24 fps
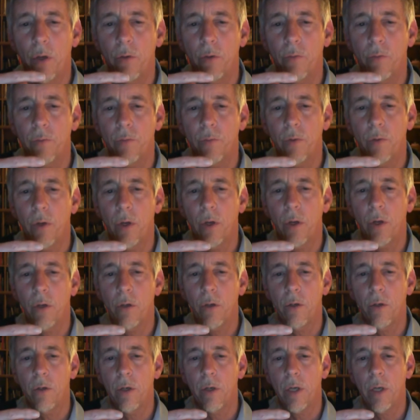
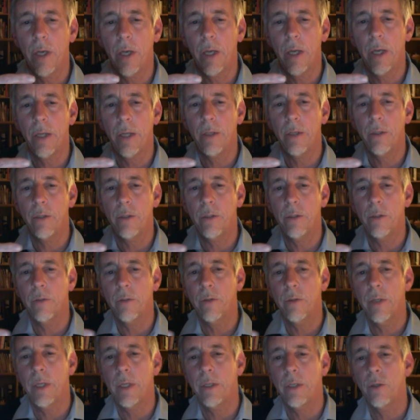flow, and
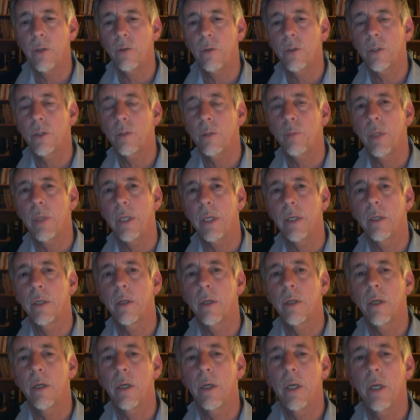then you speak.
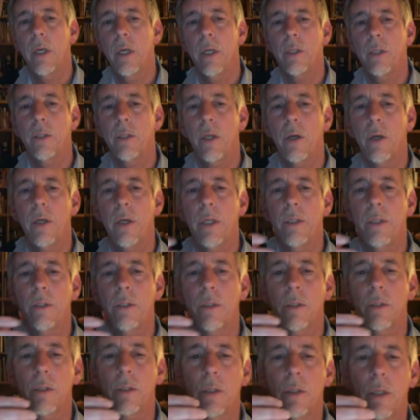So
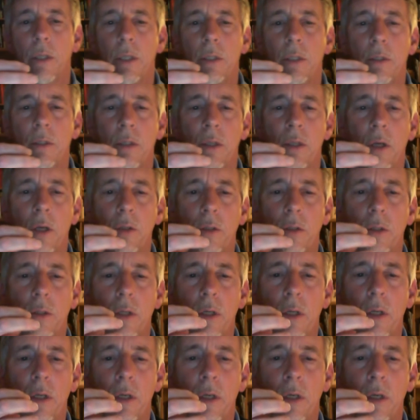it's not
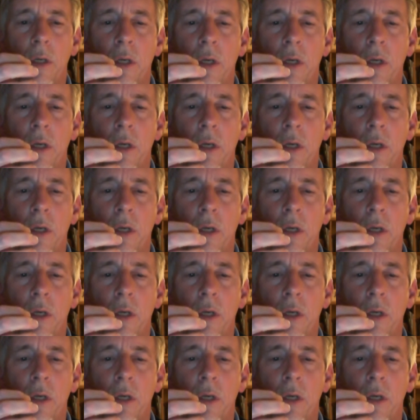a